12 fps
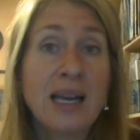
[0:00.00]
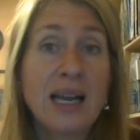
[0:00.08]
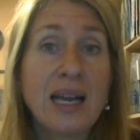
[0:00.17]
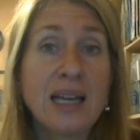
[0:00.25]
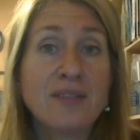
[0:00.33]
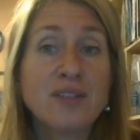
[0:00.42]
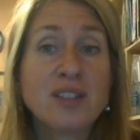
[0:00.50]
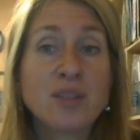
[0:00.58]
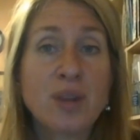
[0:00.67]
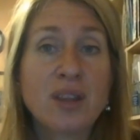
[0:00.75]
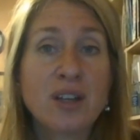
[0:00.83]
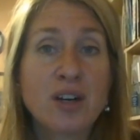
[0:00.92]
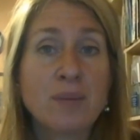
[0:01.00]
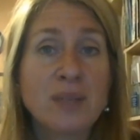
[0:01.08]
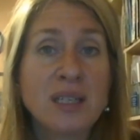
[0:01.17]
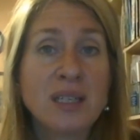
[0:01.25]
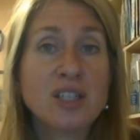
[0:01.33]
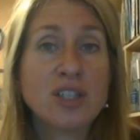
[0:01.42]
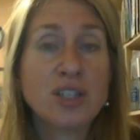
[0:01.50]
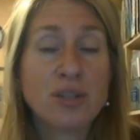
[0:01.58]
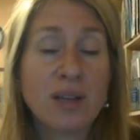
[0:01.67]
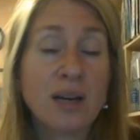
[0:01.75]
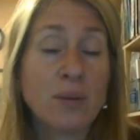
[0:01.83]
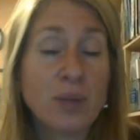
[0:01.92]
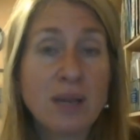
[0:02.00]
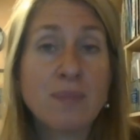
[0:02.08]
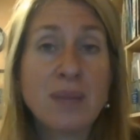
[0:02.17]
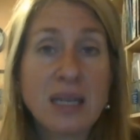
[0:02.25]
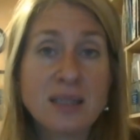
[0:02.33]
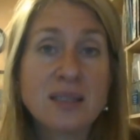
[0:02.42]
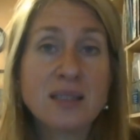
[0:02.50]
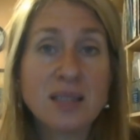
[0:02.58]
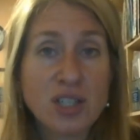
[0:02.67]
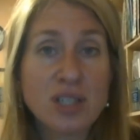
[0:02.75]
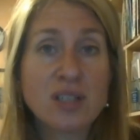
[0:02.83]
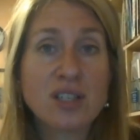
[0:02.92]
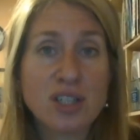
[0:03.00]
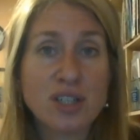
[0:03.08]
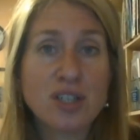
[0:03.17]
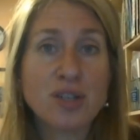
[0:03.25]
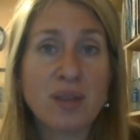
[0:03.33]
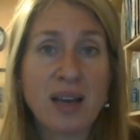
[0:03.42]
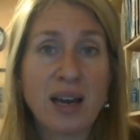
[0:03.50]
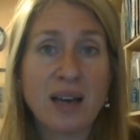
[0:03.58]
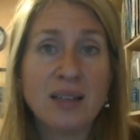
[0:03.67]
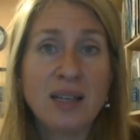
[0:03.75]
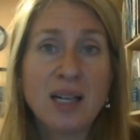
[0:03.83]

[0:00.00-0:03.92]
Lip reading: And if it's within our means to do that, we can make decisions to do that.